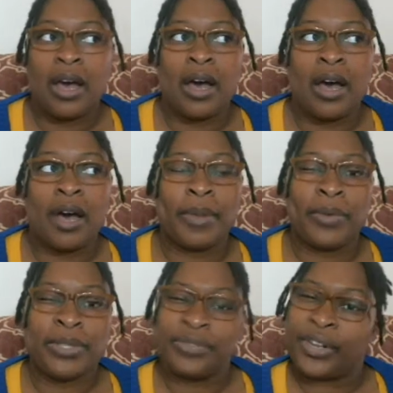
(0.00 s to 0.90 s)
Um, it
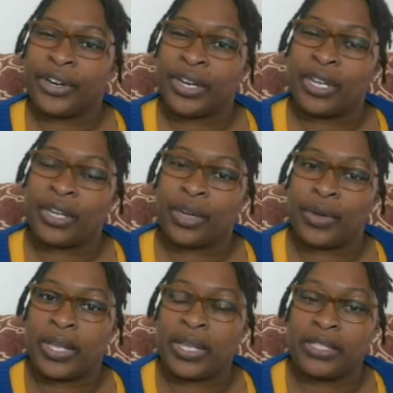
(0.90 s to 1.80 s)
wasn't very
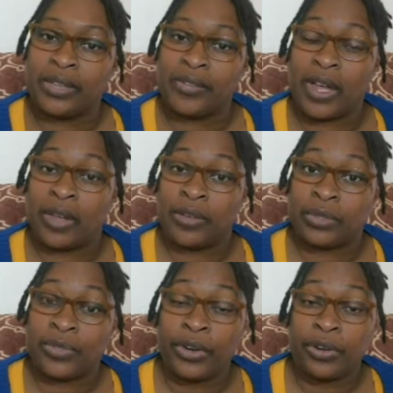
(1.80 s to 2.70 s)
cohesive. Uh, it
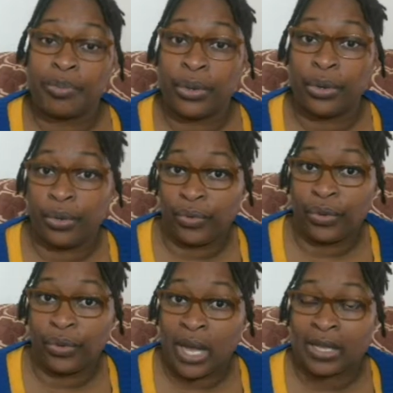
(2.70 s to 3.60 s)
was very
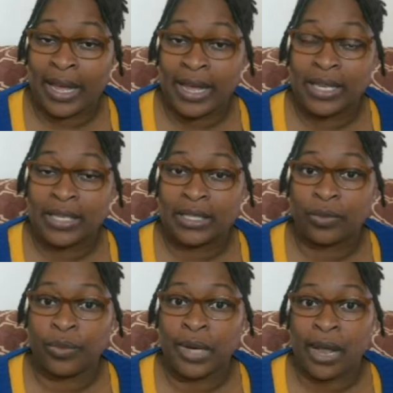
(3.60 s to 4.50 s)
beautiful. I liked
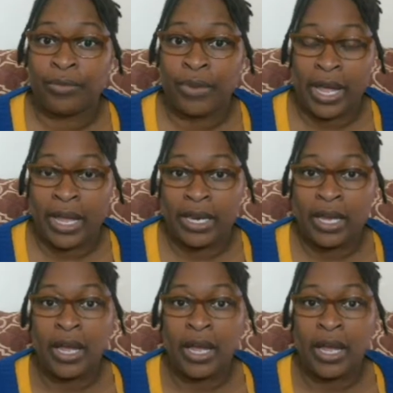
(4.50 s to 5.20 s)
what I read.